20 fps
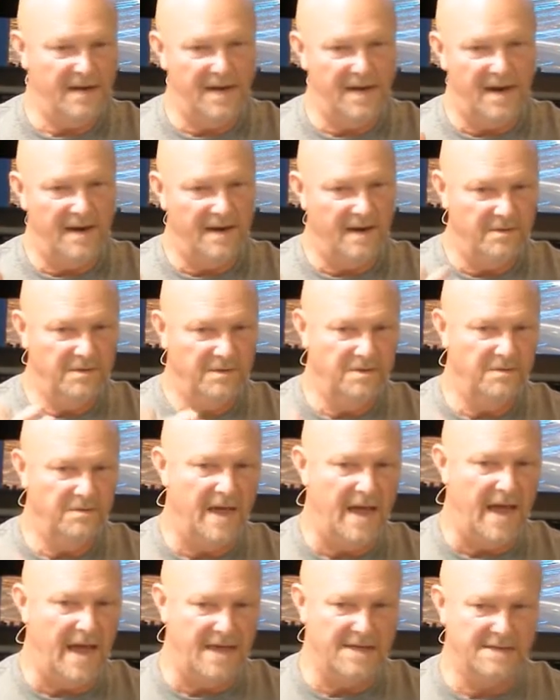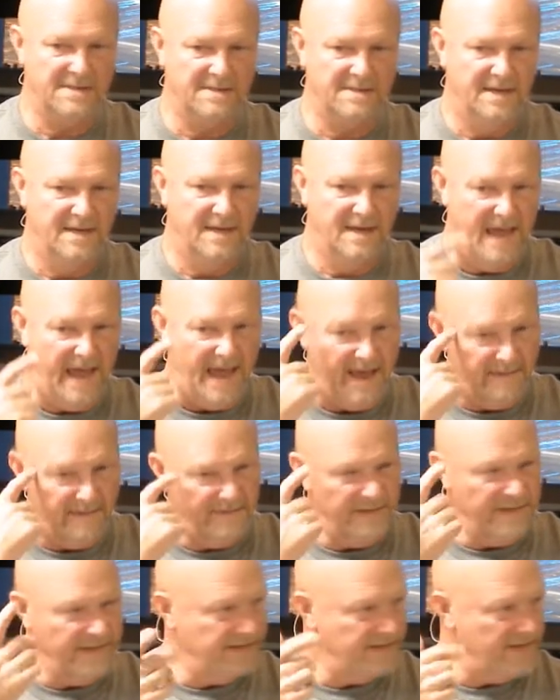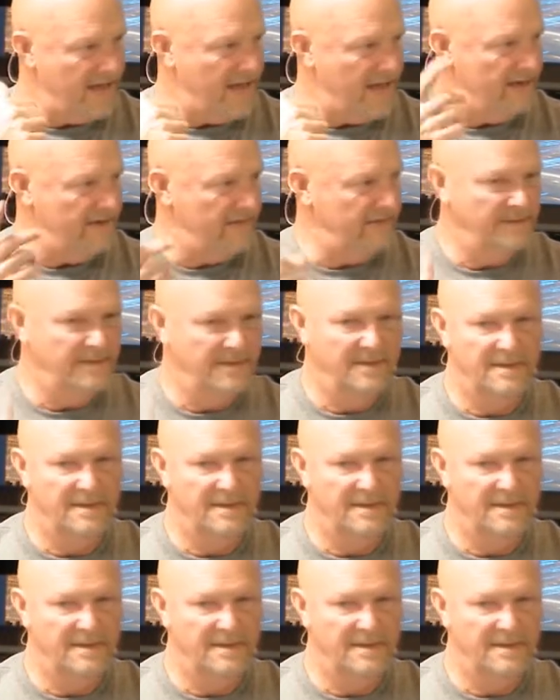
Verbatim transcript: And I know you guys have these kind of